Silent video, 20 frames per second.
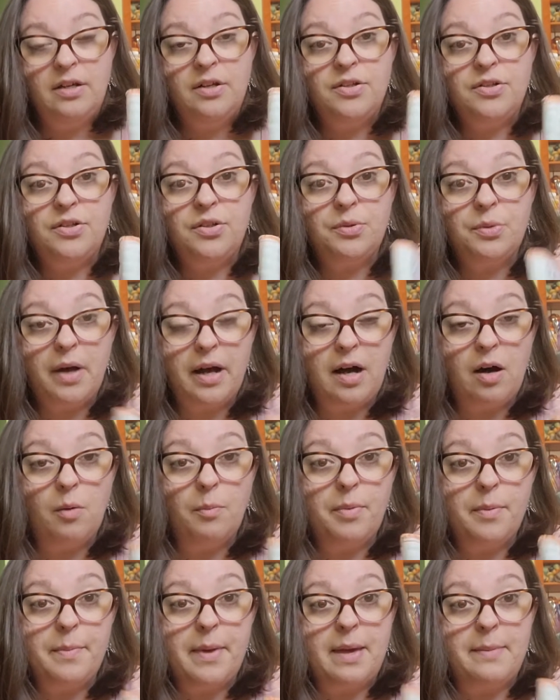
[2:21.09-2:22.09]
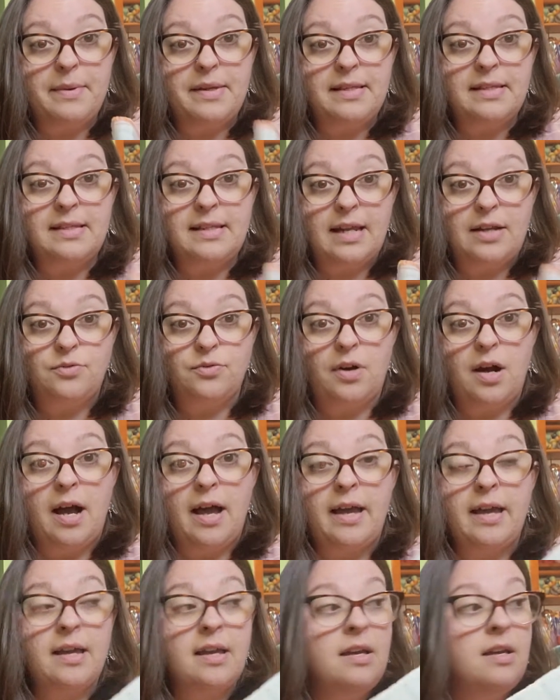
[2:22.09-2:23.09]
to help baby stay
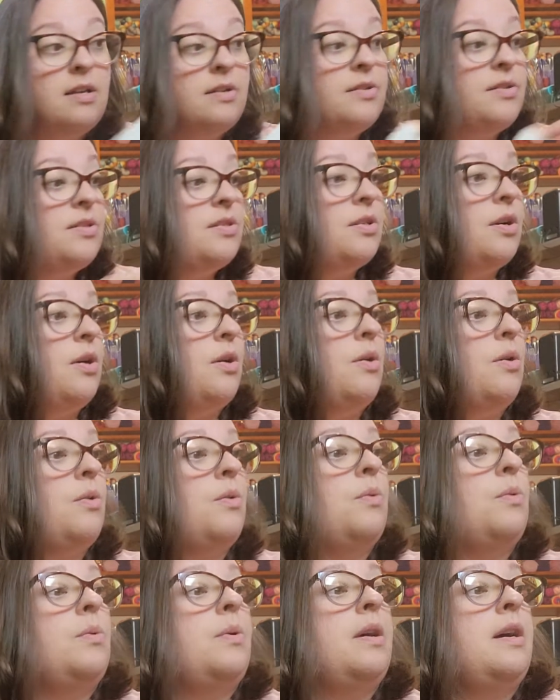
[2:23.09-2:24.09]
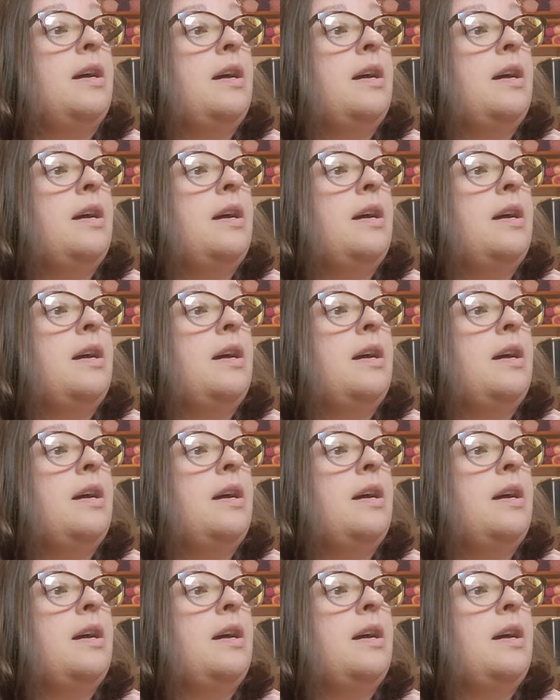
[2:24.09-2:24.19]
dry. So